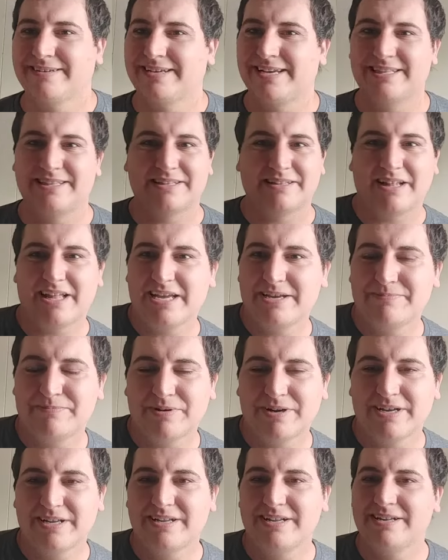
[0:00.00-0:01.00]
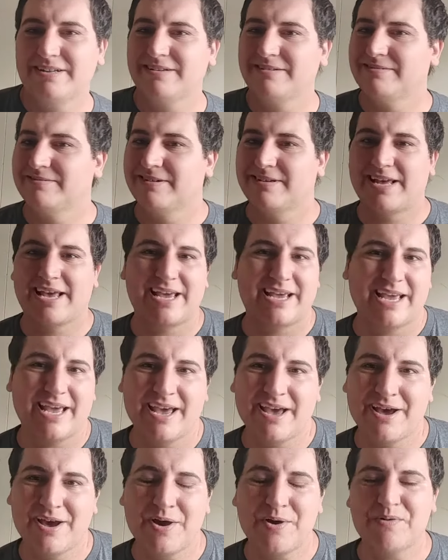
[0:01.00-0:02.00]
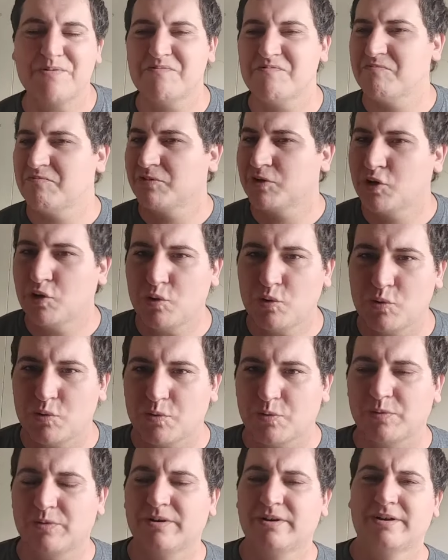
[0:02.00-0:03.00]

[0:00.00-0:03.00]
hit the like button, hang out, cool.